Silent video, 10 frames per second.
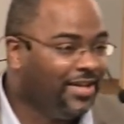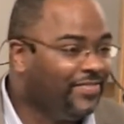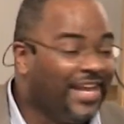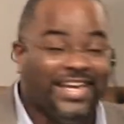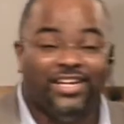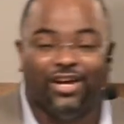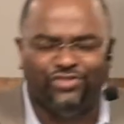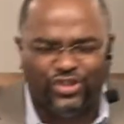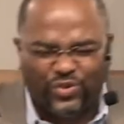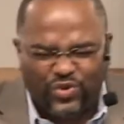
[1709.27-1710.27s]
That he
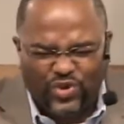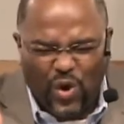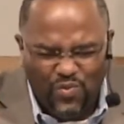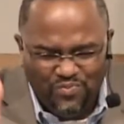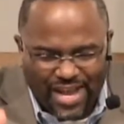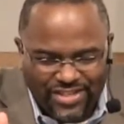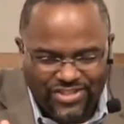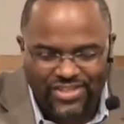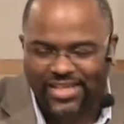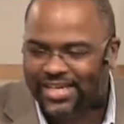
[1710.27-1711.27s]
loves you so
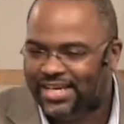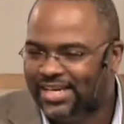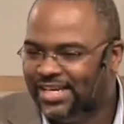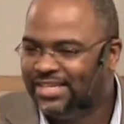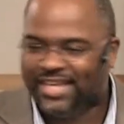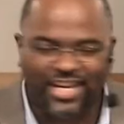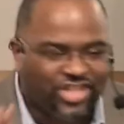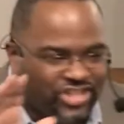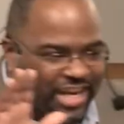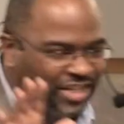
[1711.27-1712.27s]
much that he
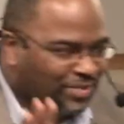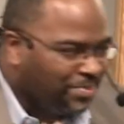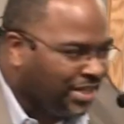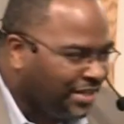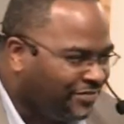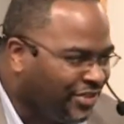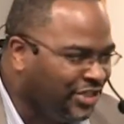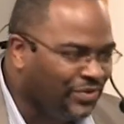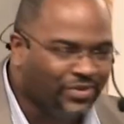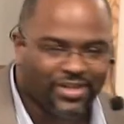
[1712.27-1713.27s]
shed his blood for
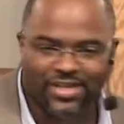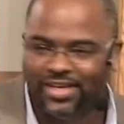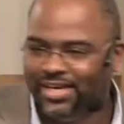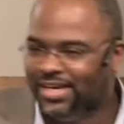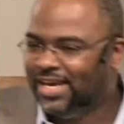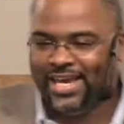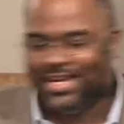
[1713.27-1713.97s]
you. He